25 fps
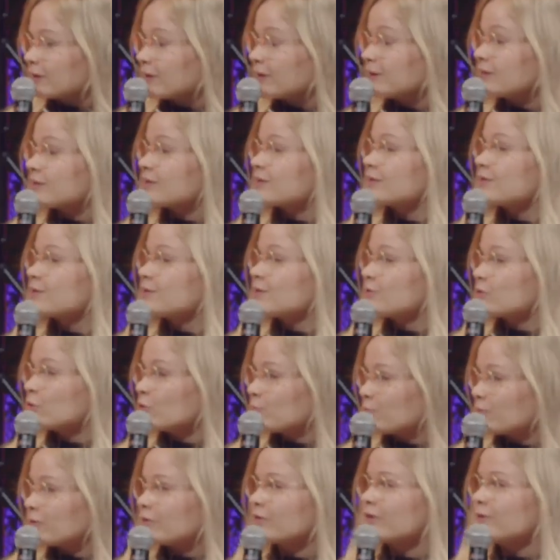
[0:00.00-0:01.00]
is
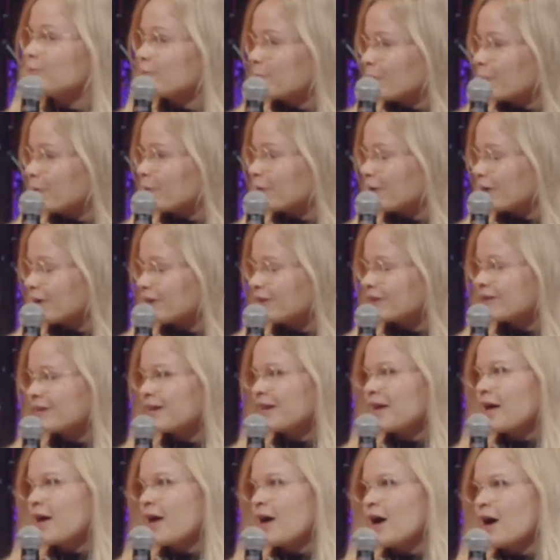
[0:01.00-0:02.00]
super important,
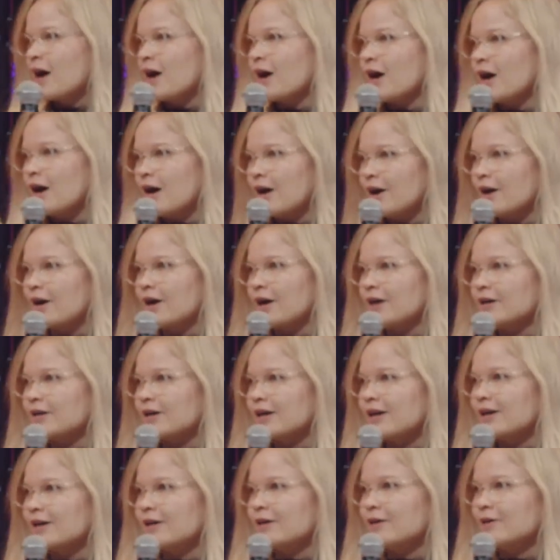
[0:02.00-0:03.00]
and
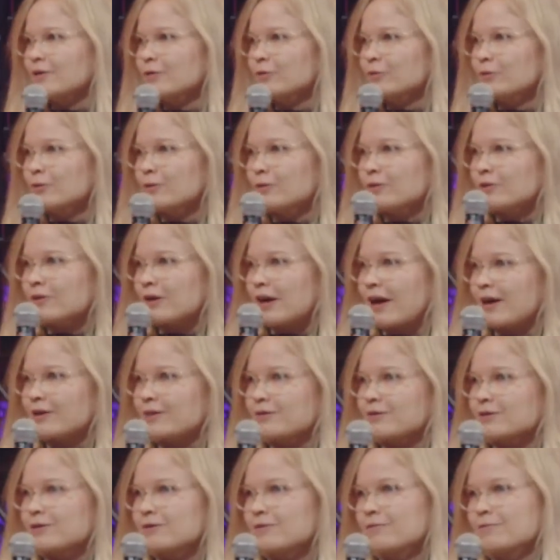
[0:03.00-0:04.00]
I look at
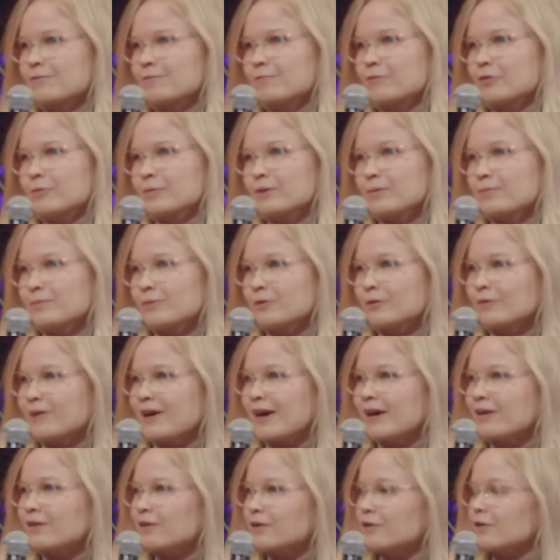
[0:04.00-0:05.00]
from the more
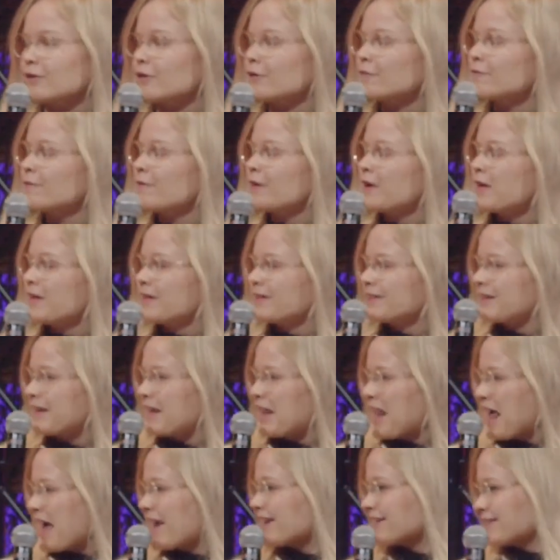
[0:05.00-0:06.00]
angle of the
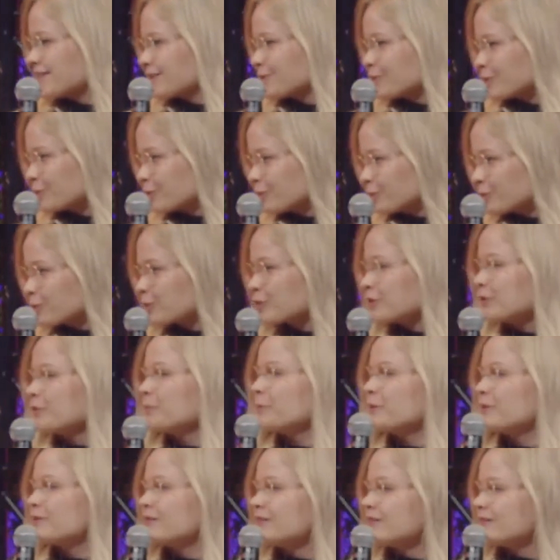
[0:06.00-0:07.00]
last solution,
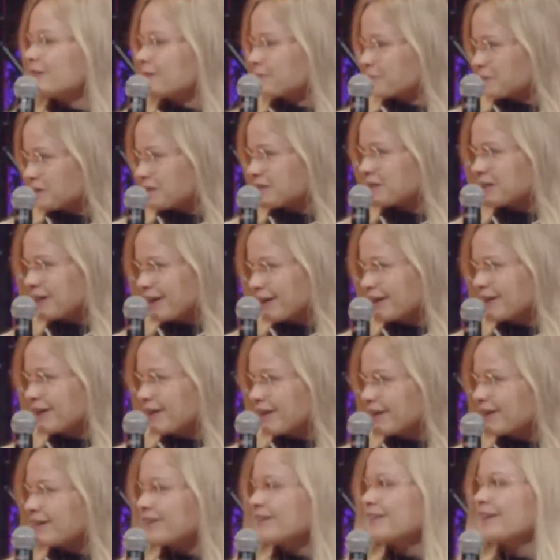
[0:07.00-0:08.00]
which is the
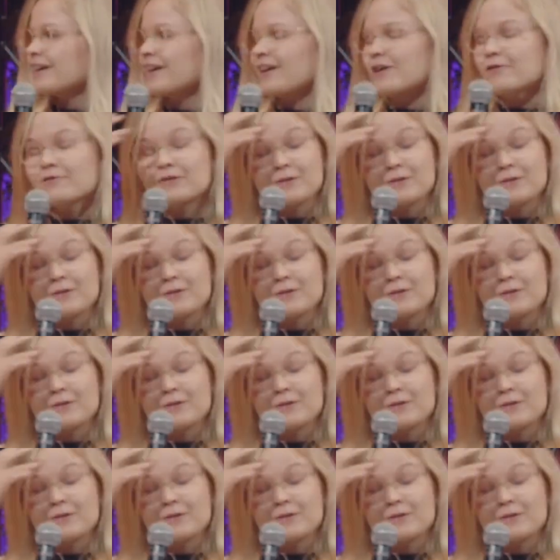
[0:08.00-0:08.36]
recycling of the